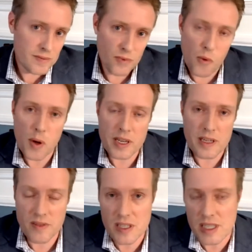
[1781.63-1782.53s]
40
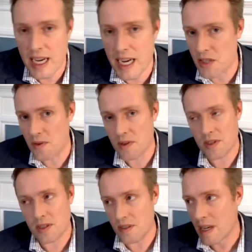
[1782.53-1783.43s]
of these guys
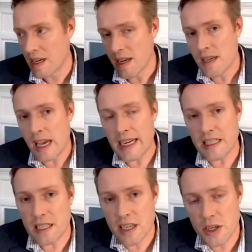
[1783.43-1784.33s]
versus
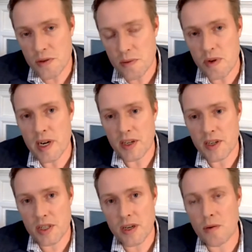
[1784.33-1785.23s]
1,800 British.
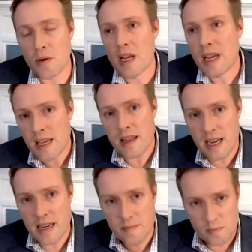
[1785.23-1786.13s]
So
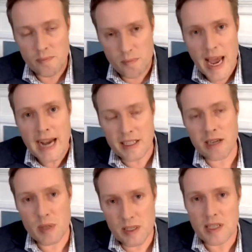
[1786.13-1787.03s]
they backed
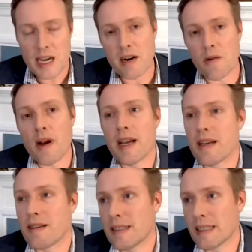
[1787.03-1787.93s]
up the entire
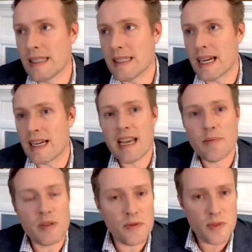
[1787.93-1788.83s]
way, uh, kind of
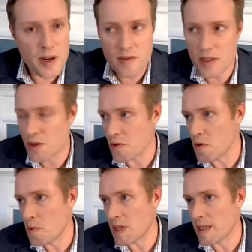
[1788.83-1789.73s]
kept in front of the
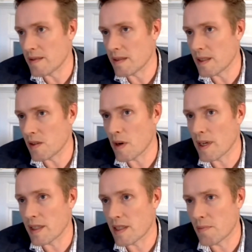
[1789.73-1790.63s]
troops. And
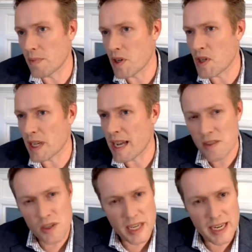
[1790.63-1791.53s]
according to British
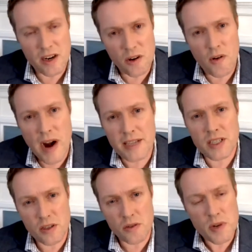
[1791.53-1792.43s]
accounts, they're getting
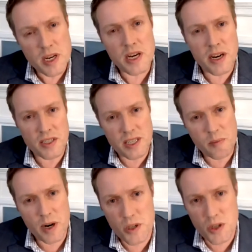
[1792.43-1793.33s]
harassed in the rear as they
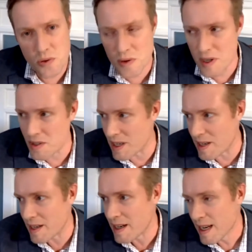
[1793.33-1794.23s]
march towards
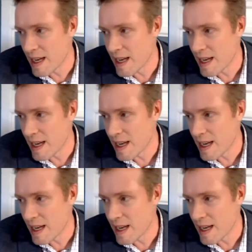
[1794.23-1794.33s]
their